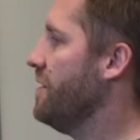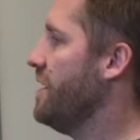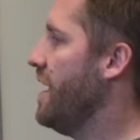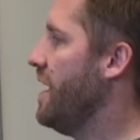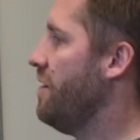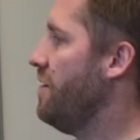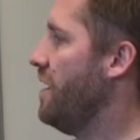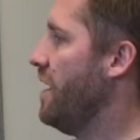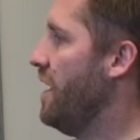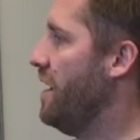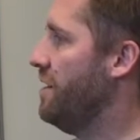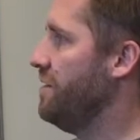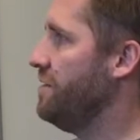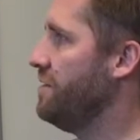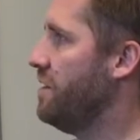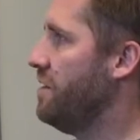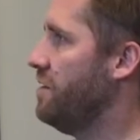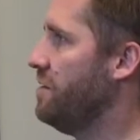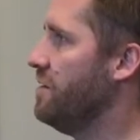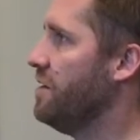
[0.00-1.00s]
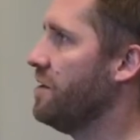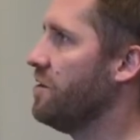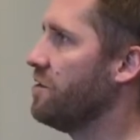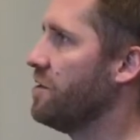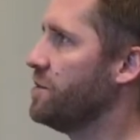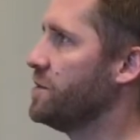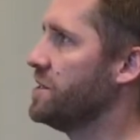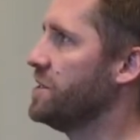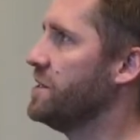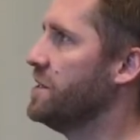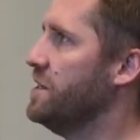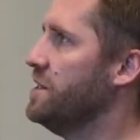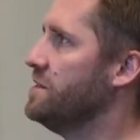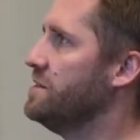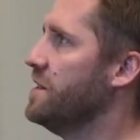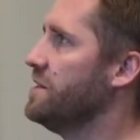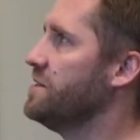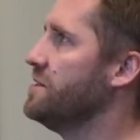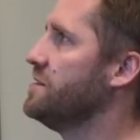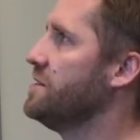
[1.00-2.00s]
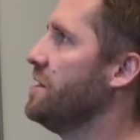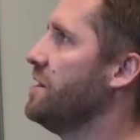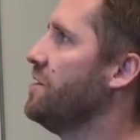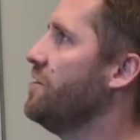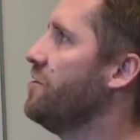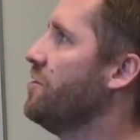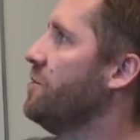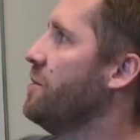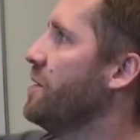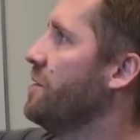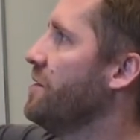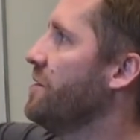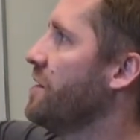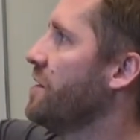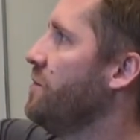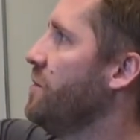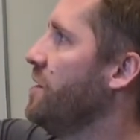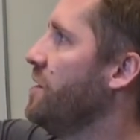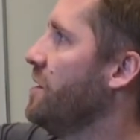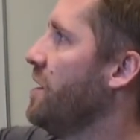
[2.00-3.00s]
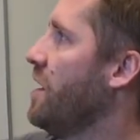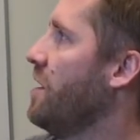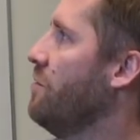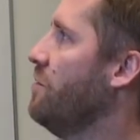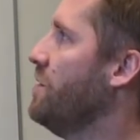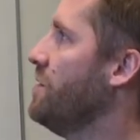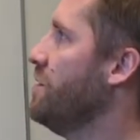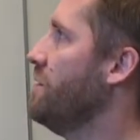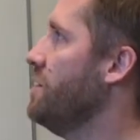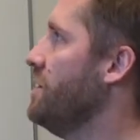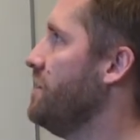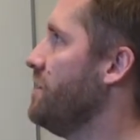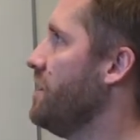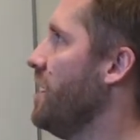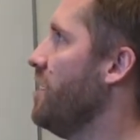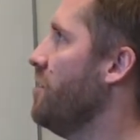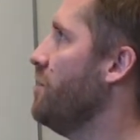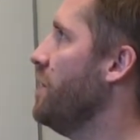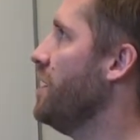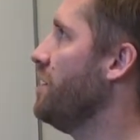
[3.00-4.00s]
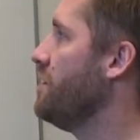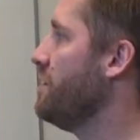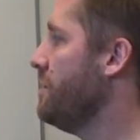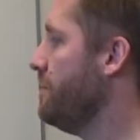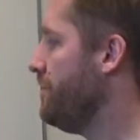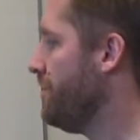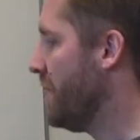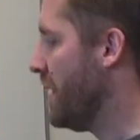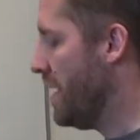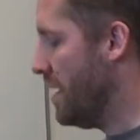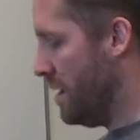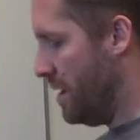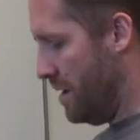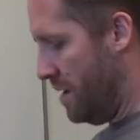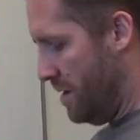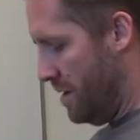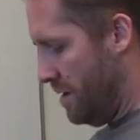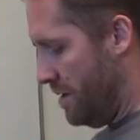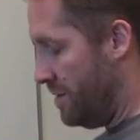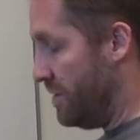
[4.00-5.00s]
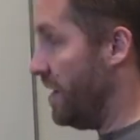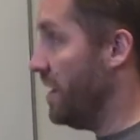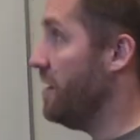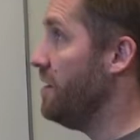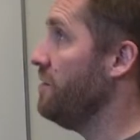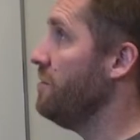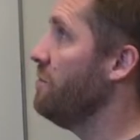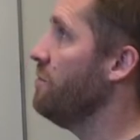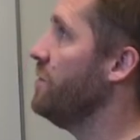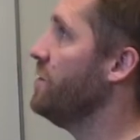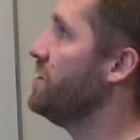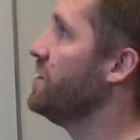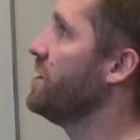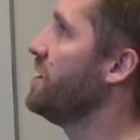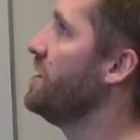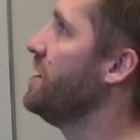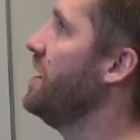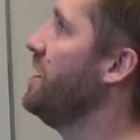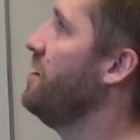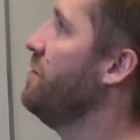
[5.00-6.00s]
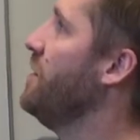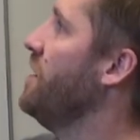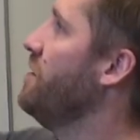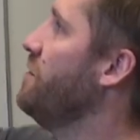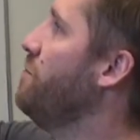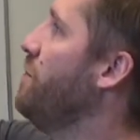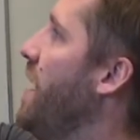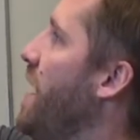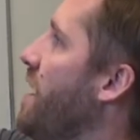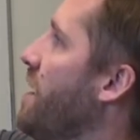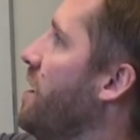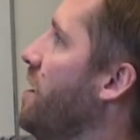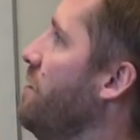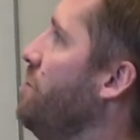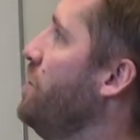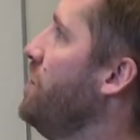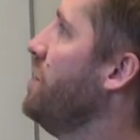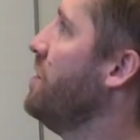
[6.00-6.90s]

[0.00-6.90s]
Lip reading: now has all the encryption keys necessary in order to be able to communicate with this database. Then we took a database backup